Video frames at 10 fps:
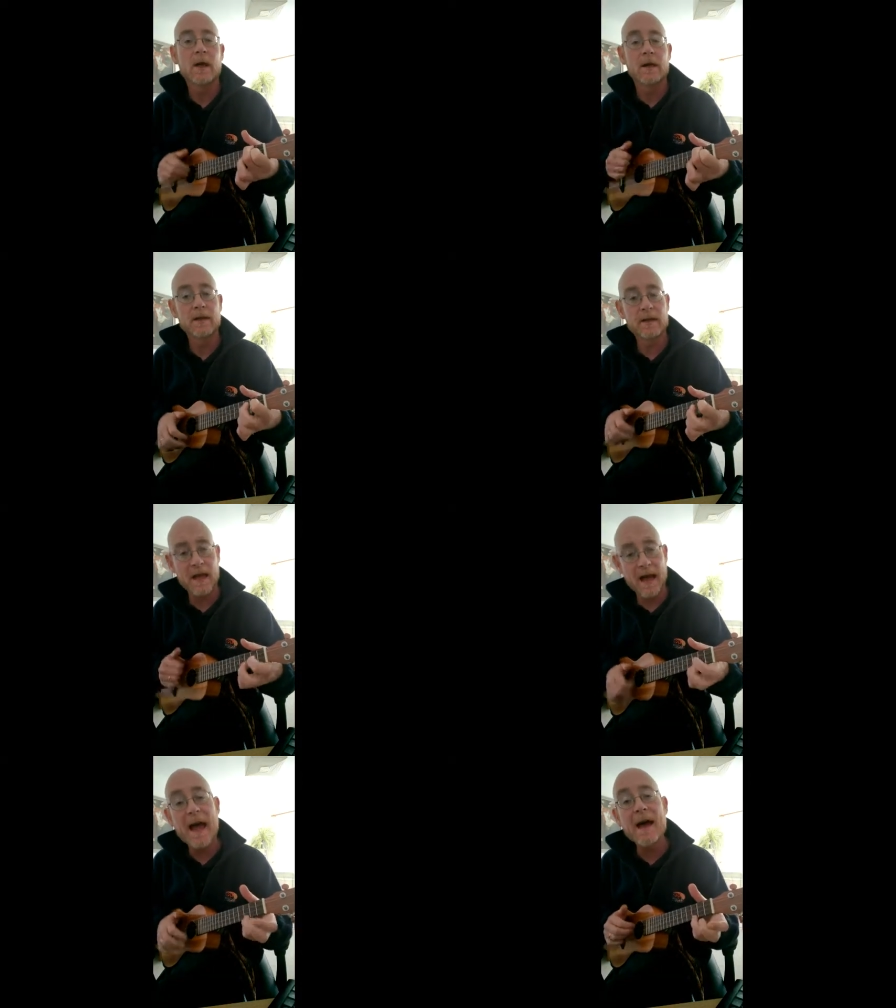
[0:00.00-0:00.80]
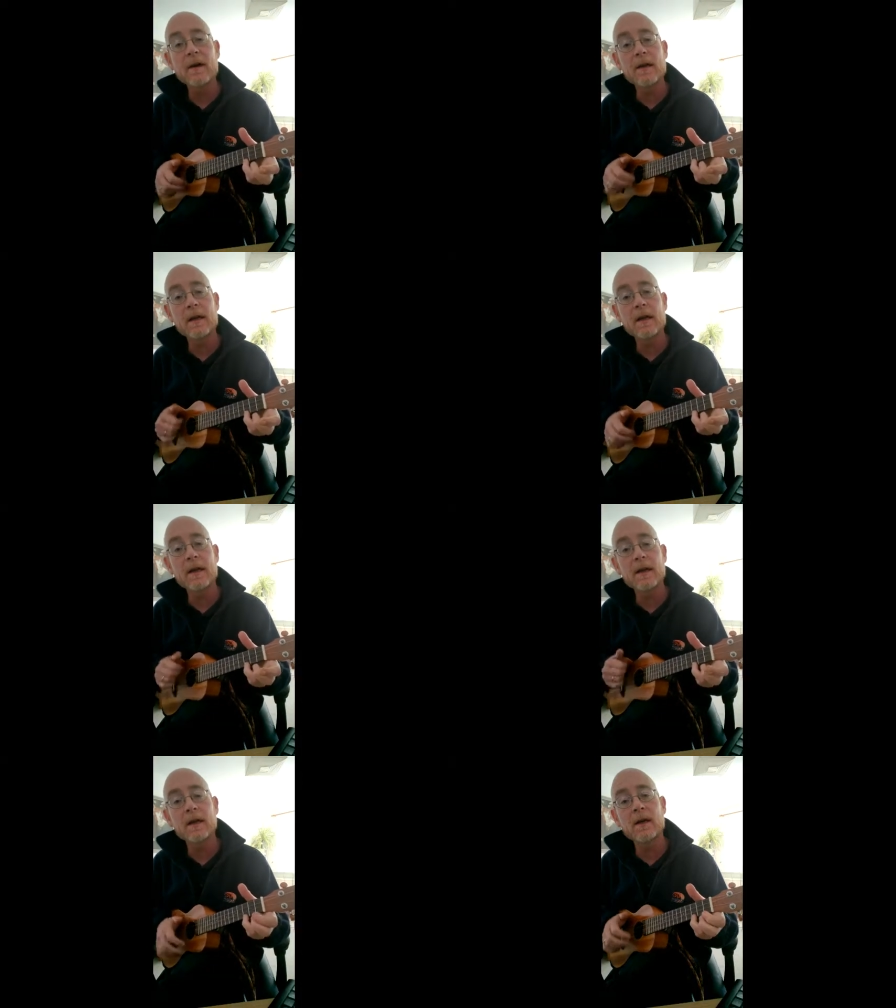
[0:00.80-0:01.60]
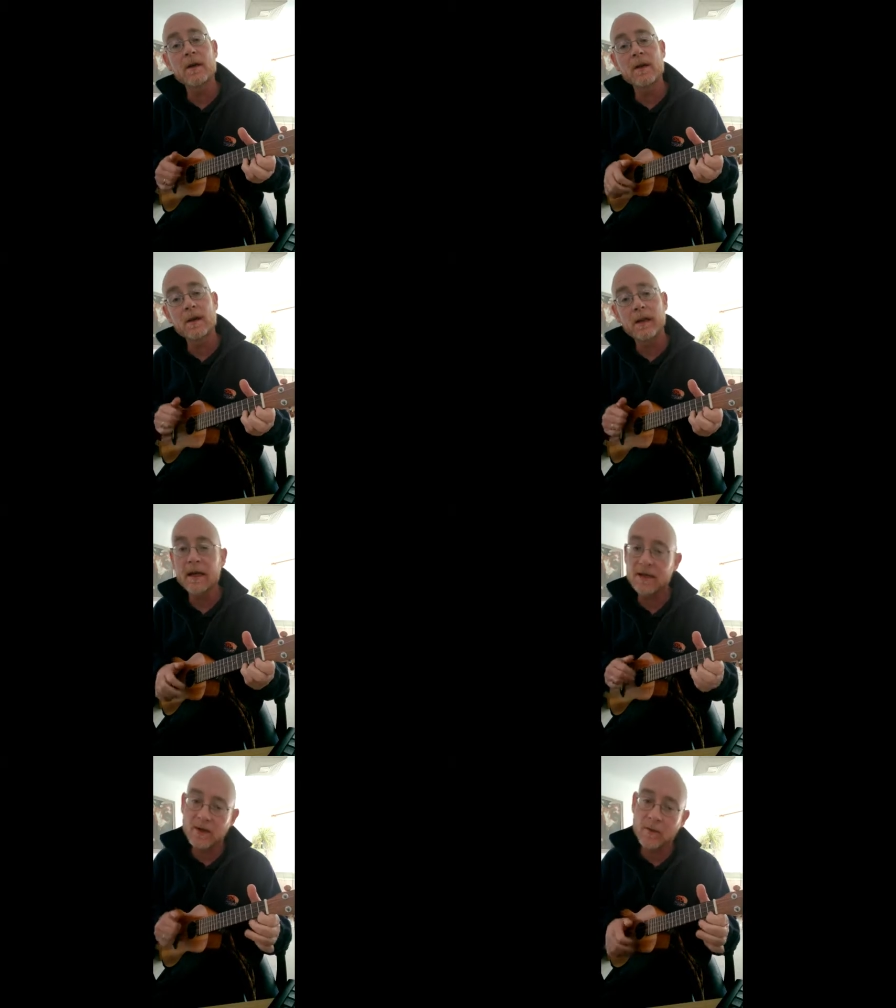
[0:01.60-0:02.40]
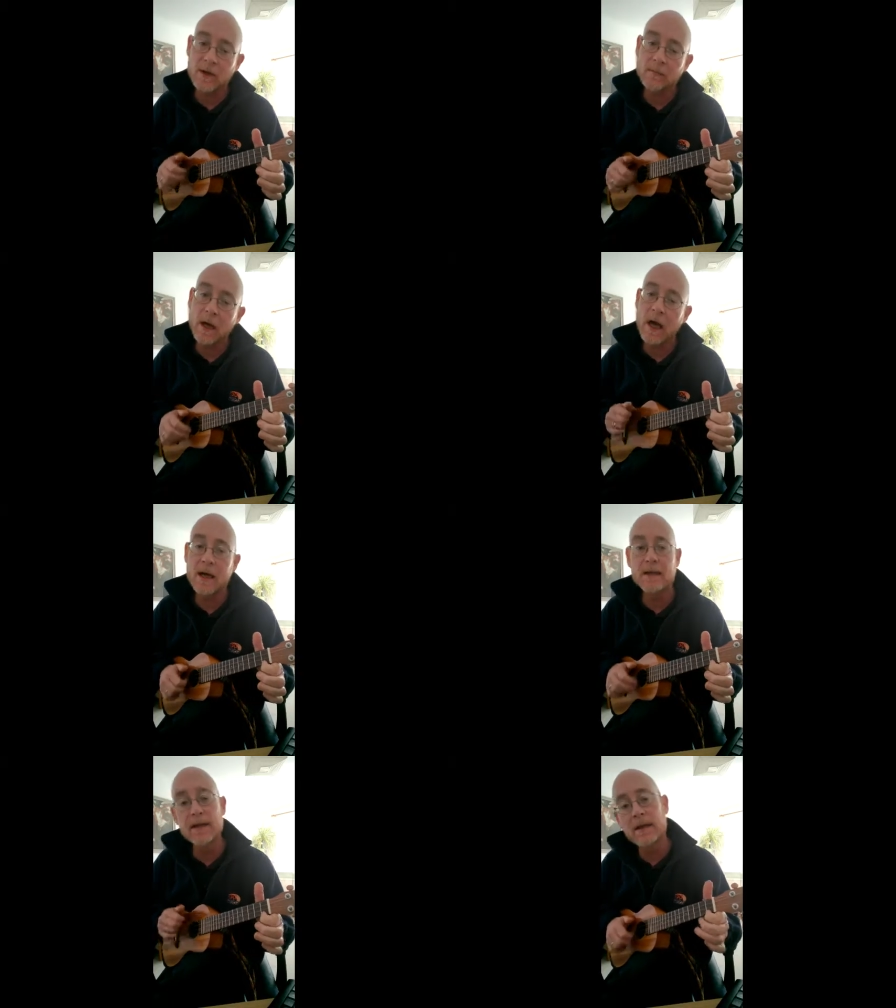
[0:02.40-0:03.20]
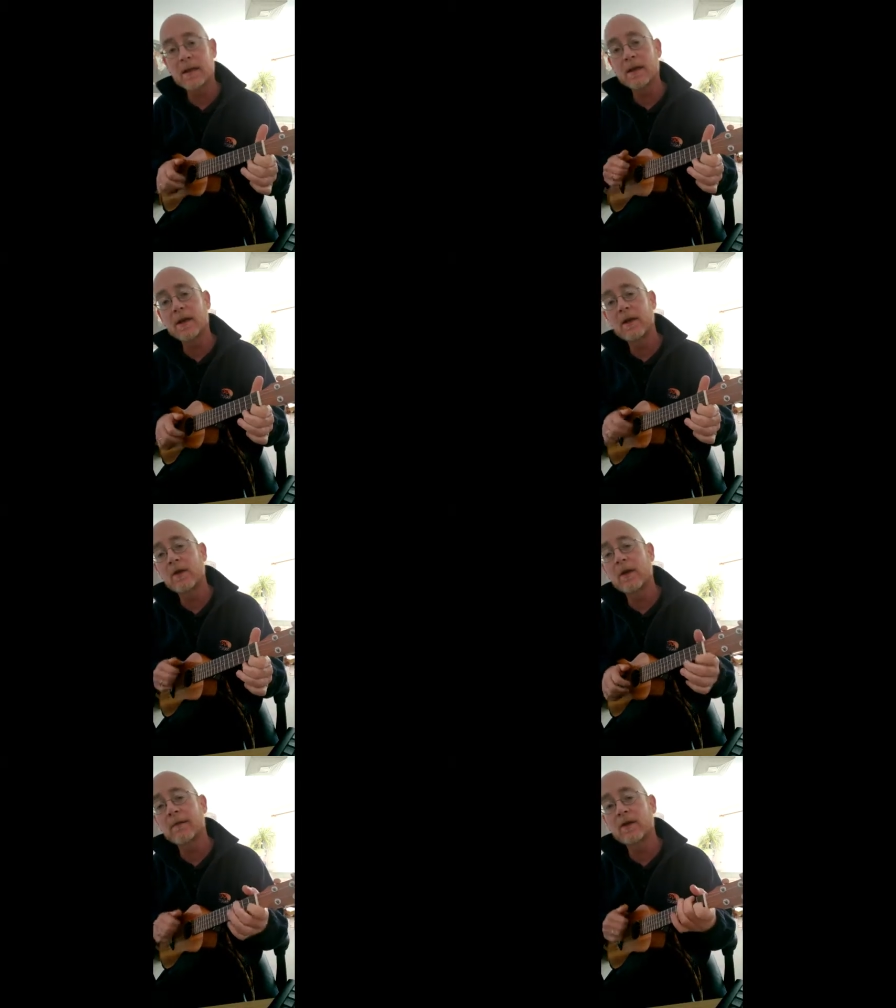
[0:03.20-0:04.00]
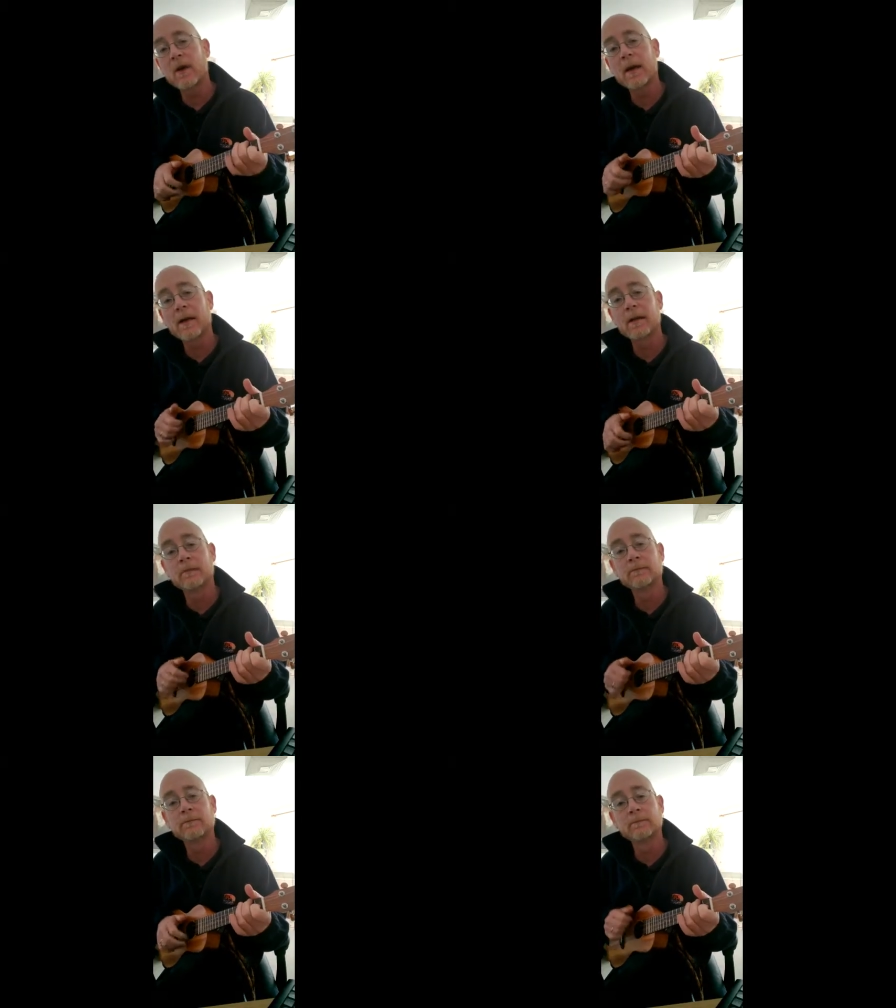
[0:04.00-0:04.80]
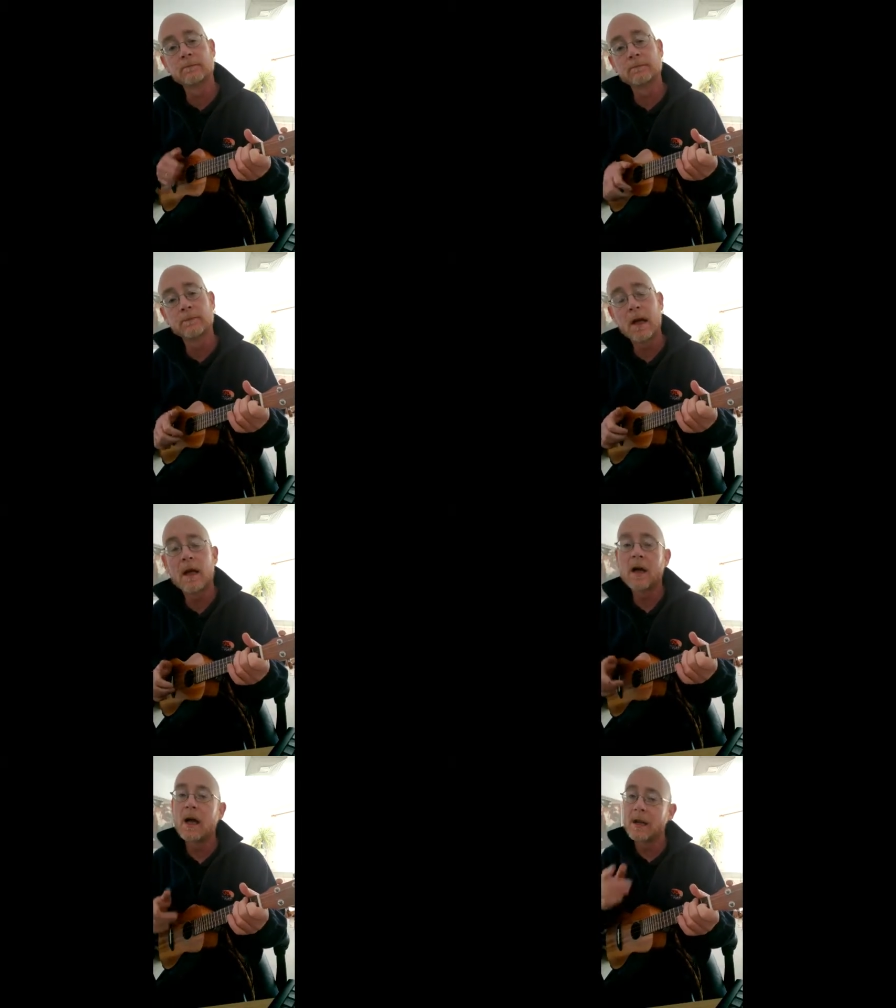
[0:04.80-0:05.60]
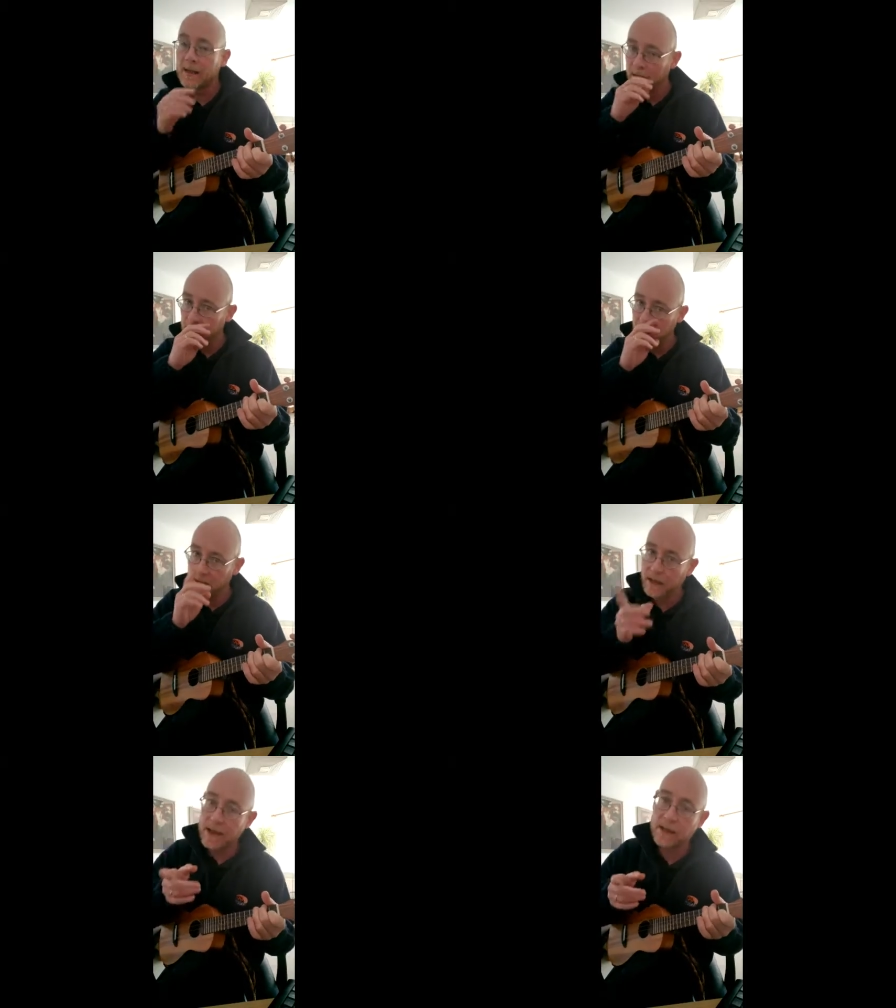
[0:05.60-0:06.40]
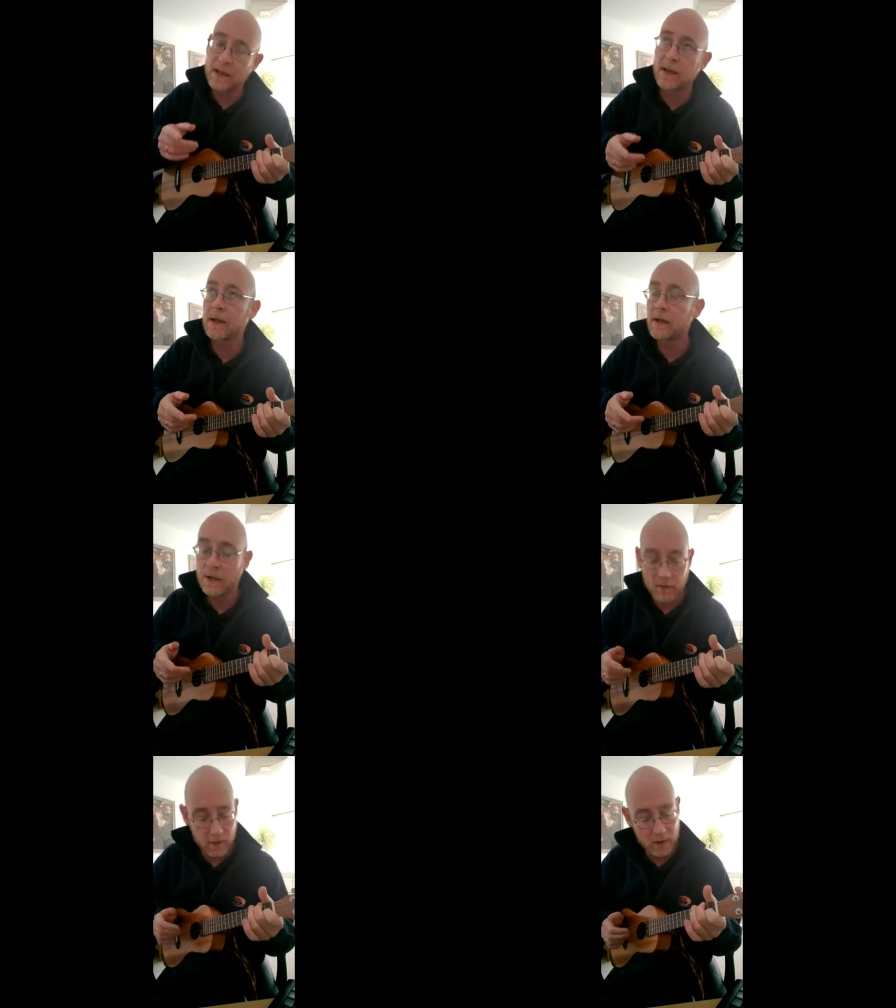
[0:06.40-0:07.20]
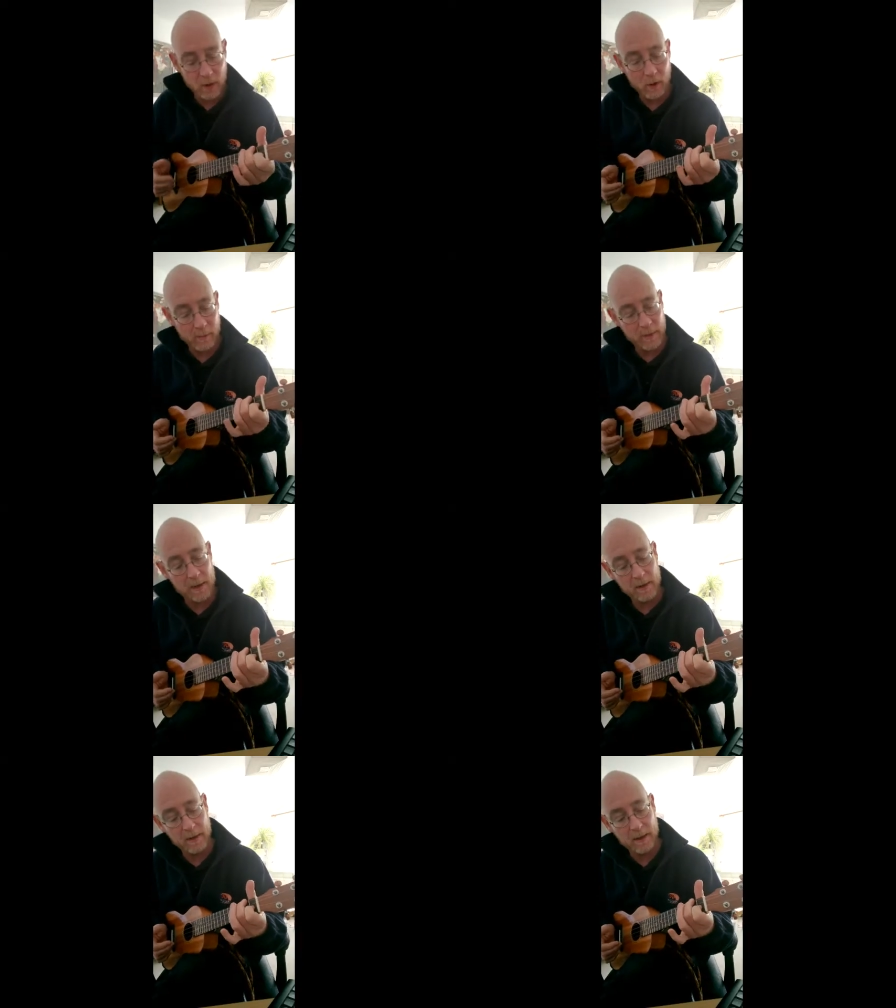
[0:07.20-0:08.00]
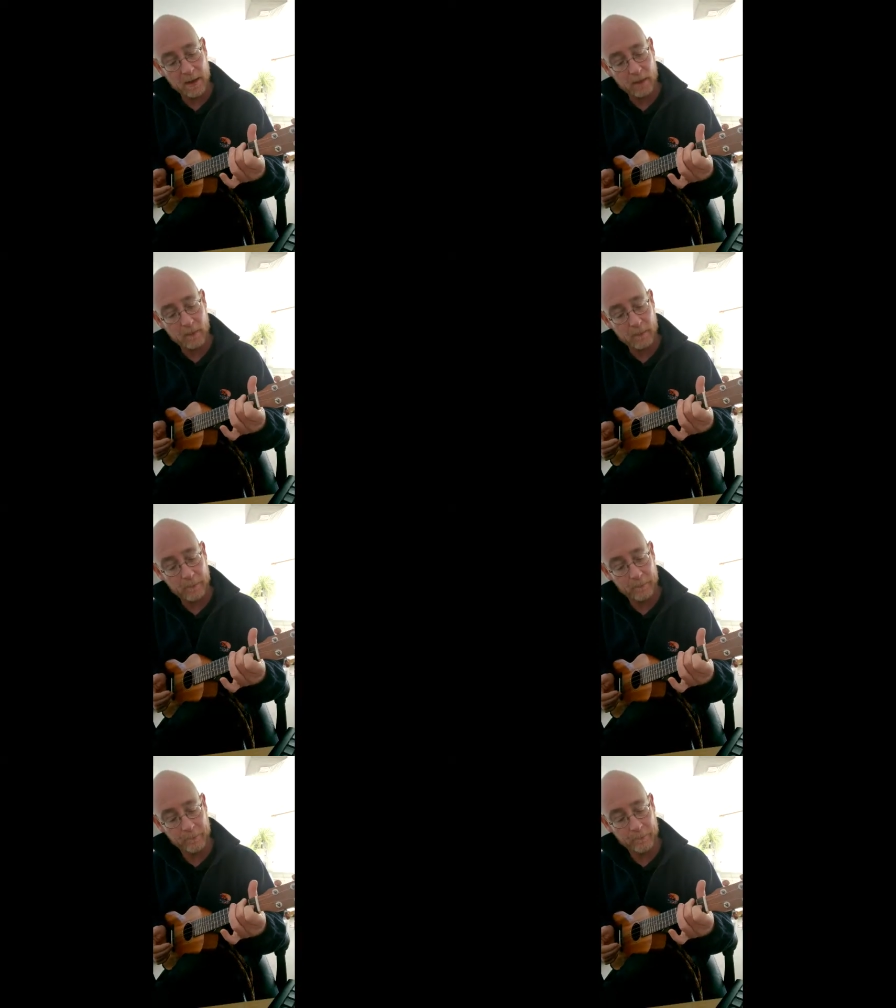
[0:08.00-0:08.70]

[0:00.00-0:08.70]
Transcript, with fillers: Cause how do you know you can swim until you have drowned? Now, at the end here, you stop and you take your